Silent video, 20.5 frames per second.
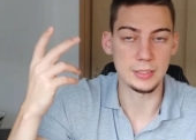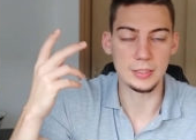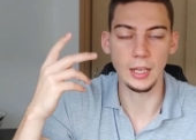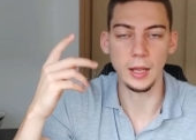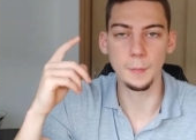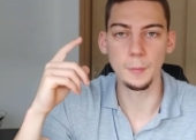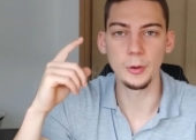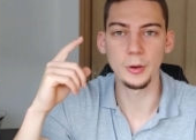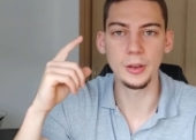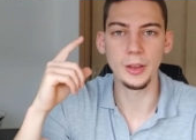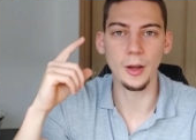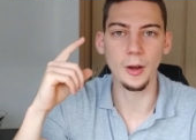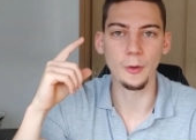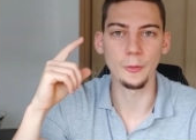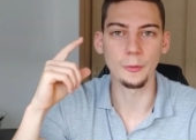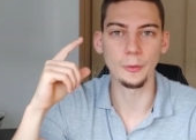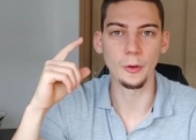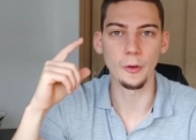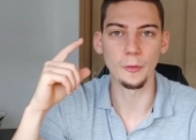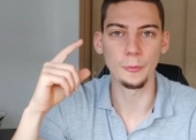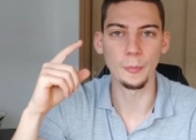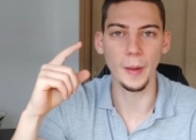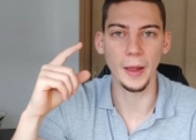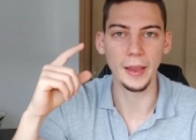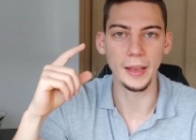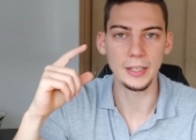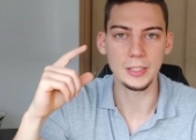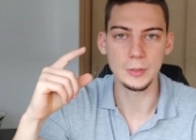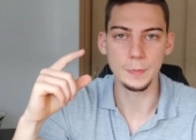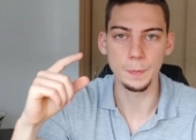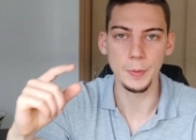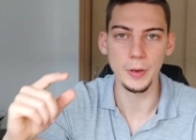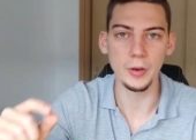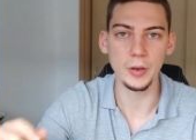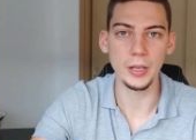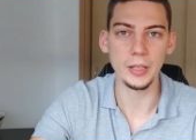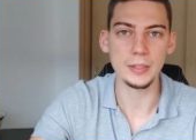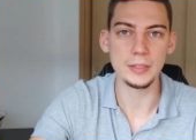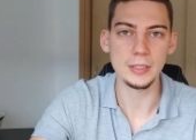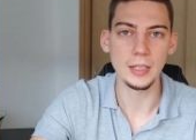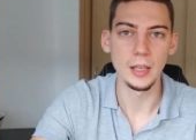summary of, of my
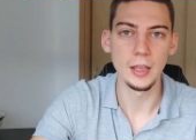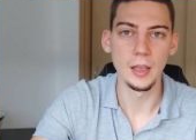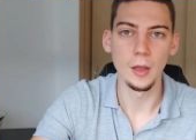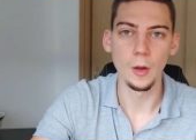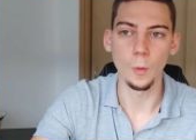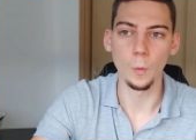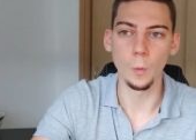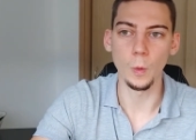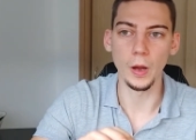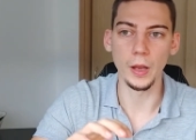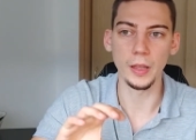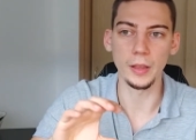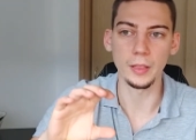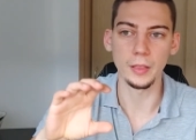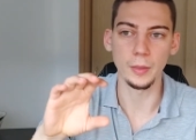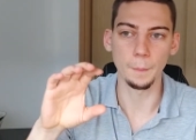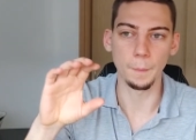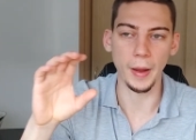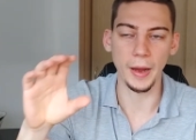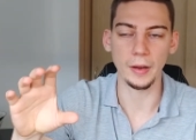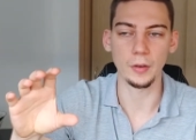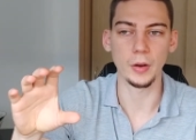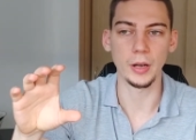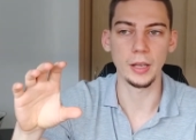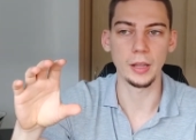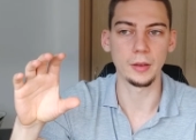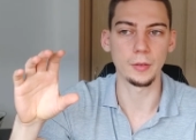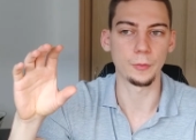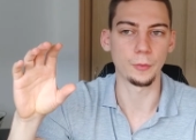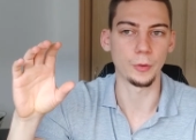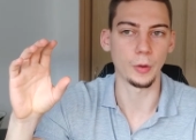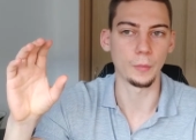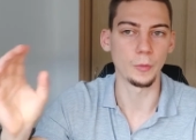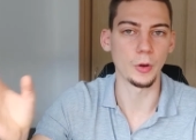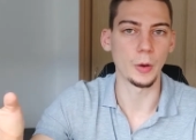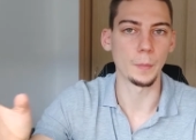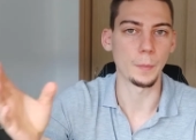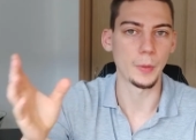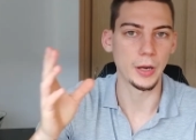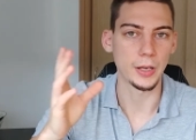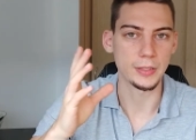experience with migrating from
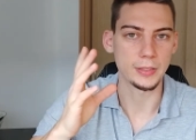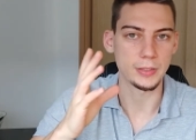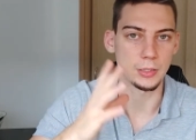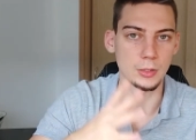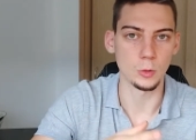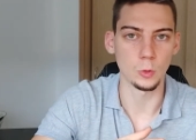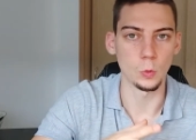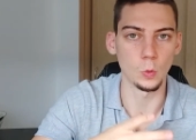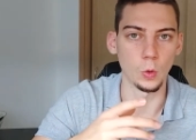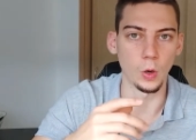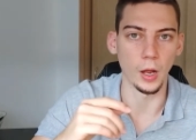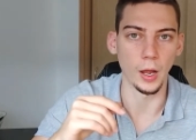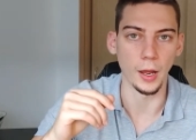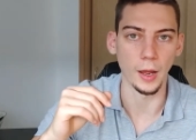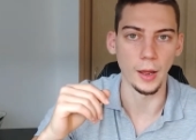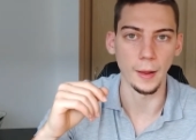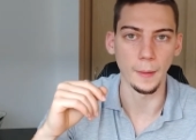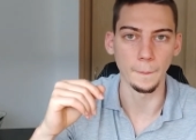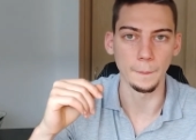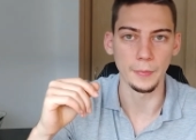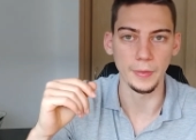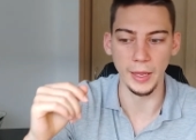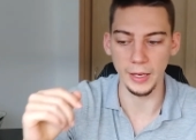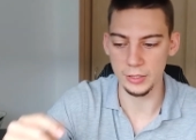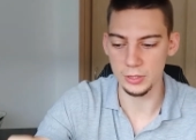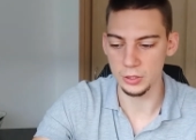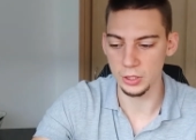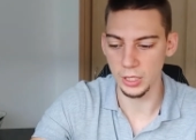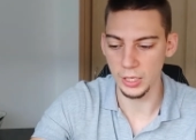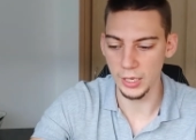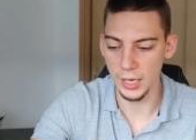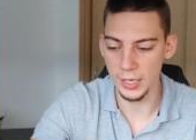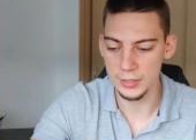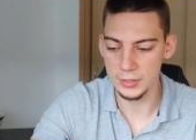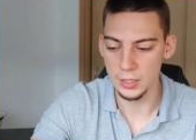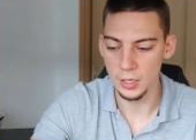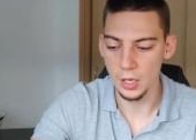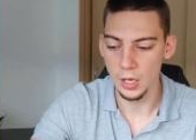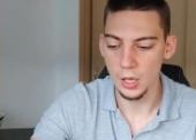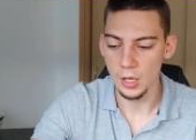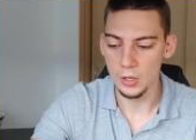WordPress to um,
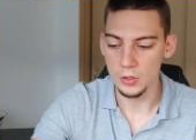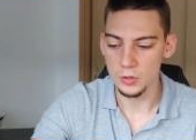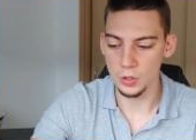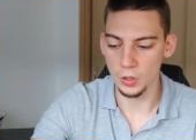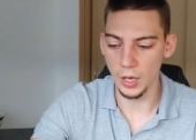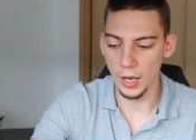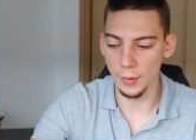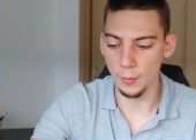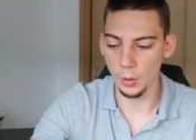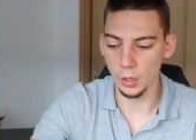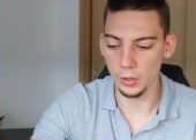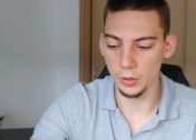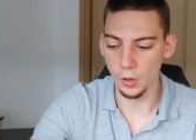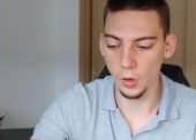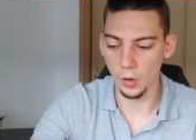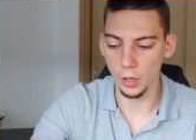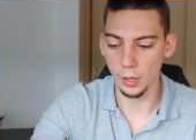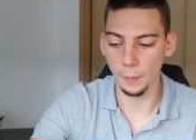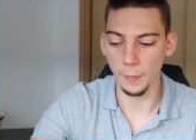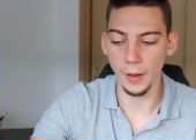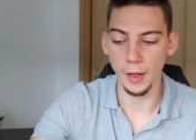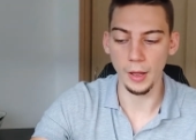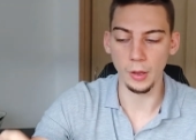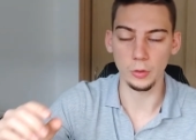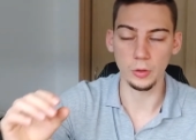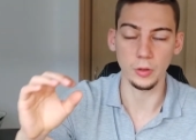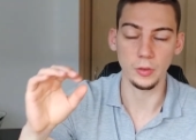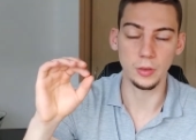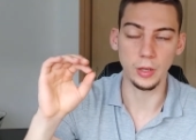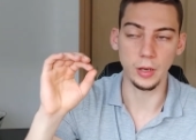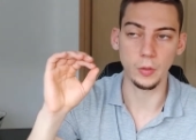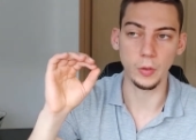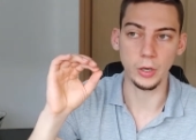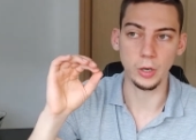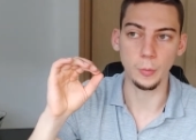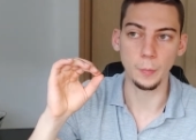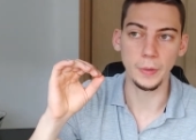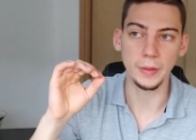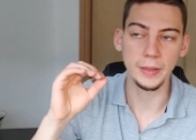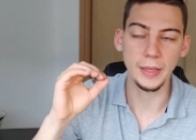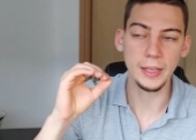Next.js. So now I want to talk about the
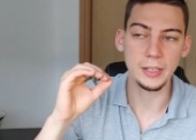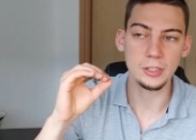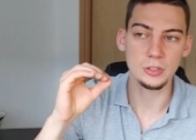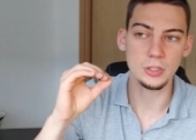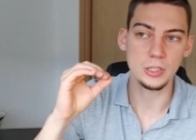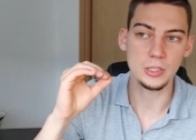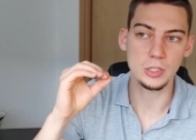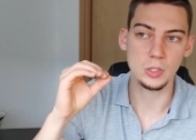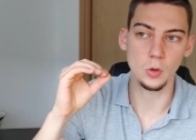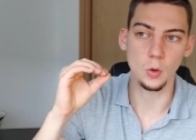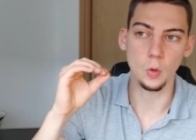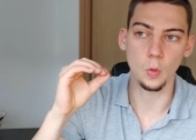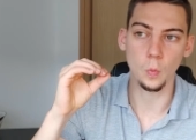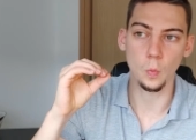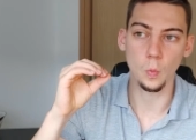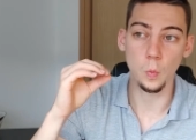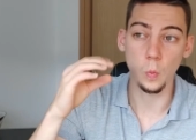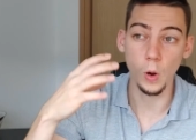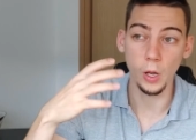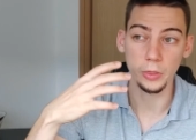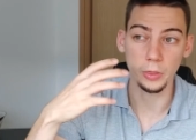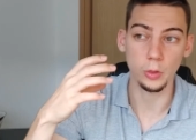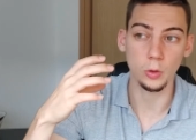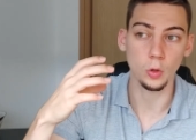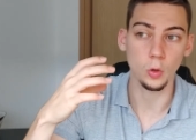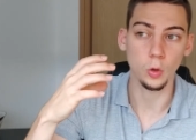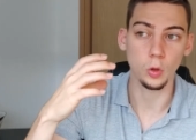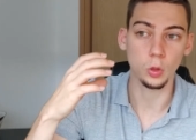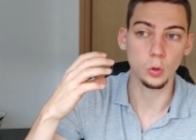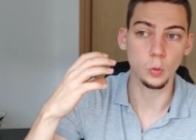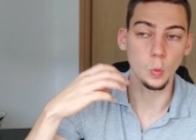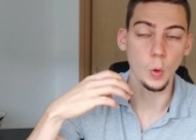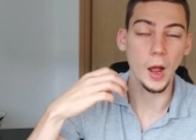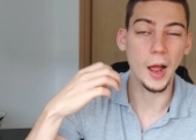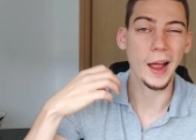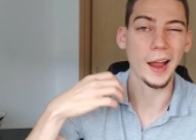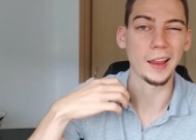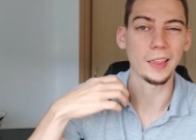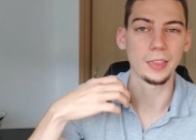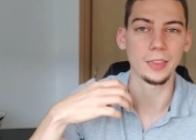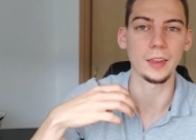recommendations. So what do
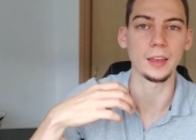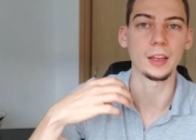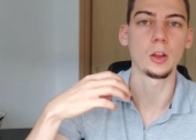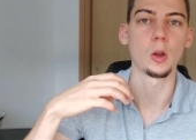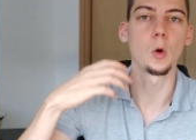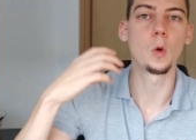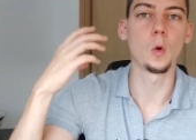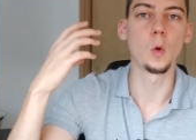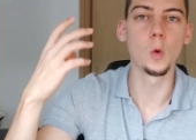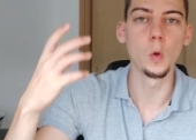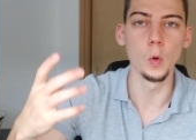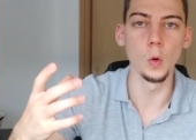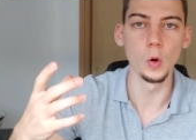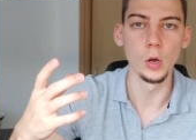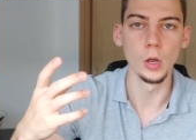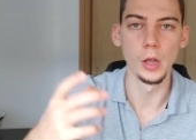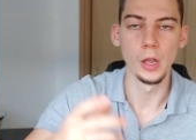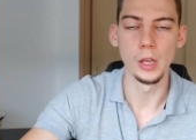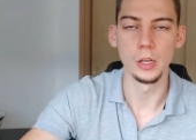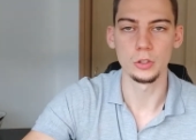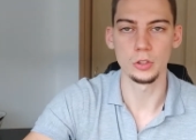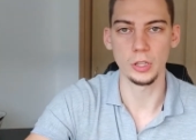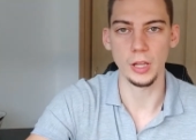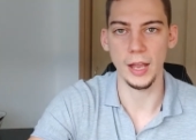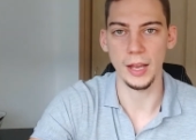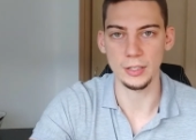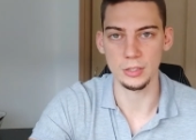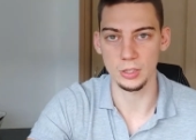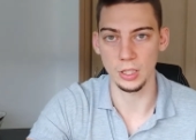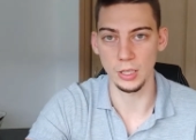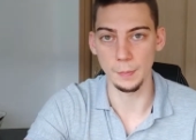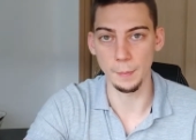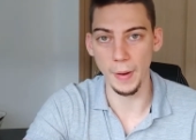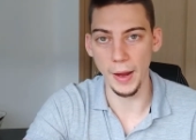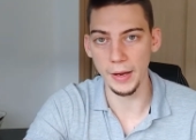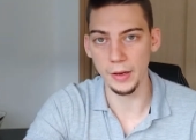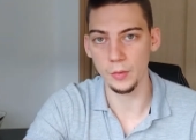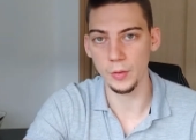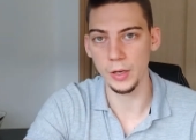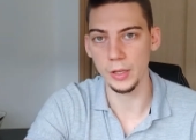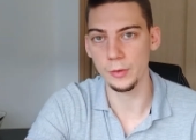I think who should actually
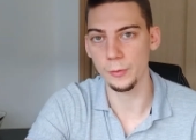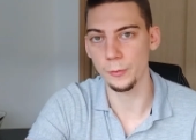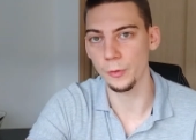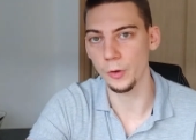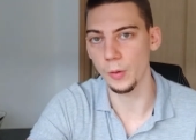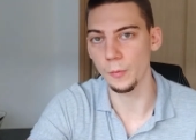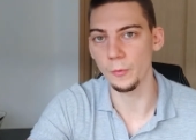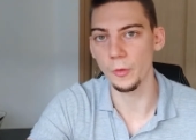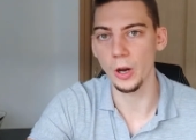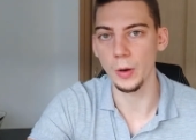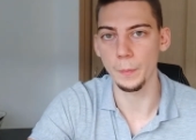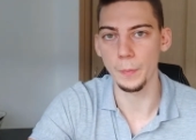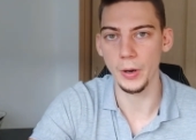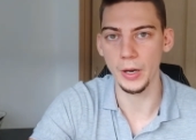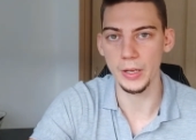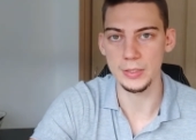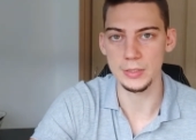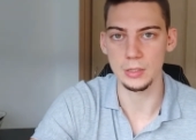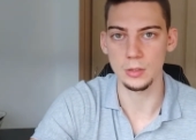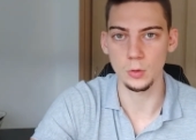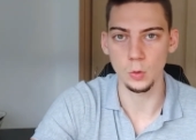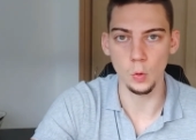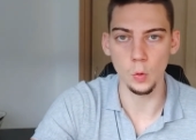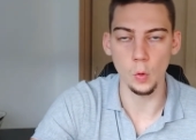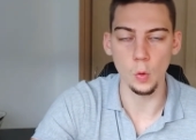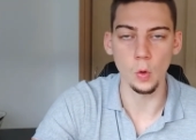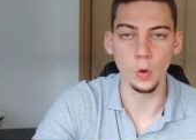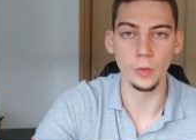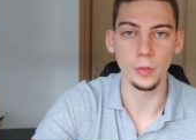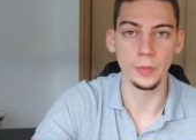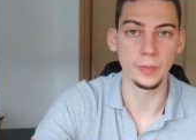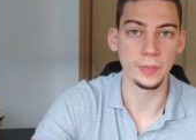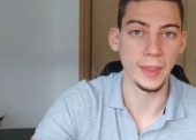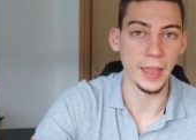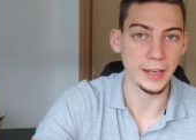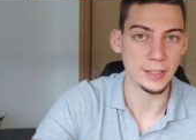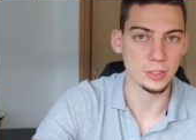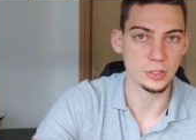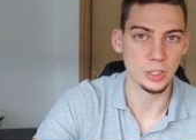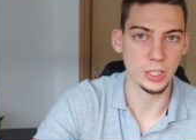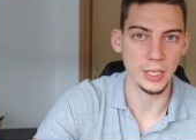migrate from WordPress to
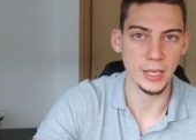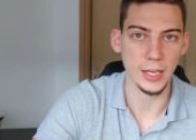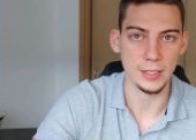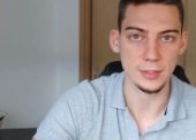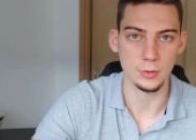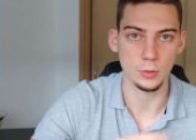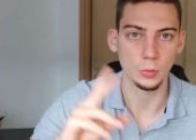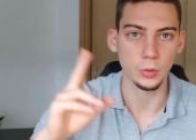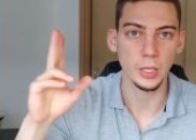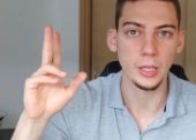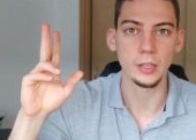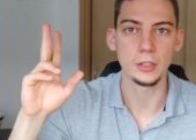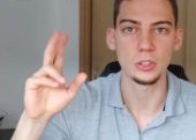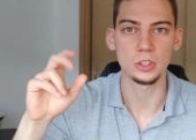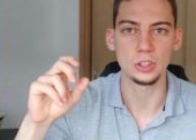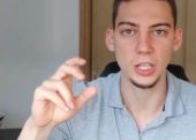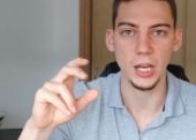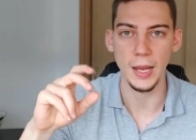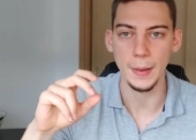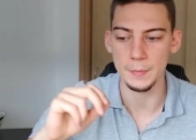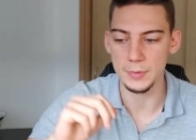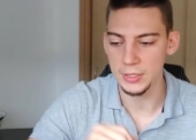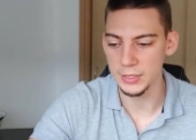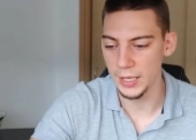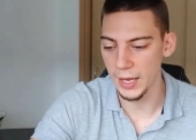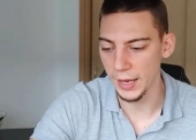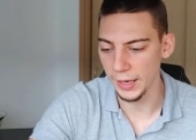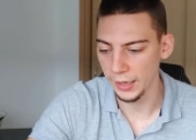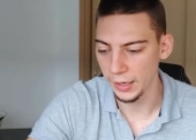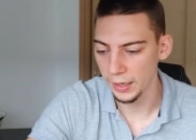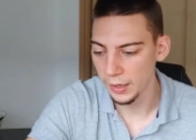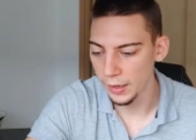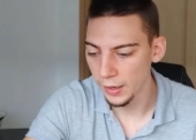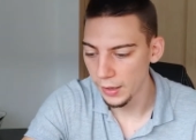Next.js to the Jamstack?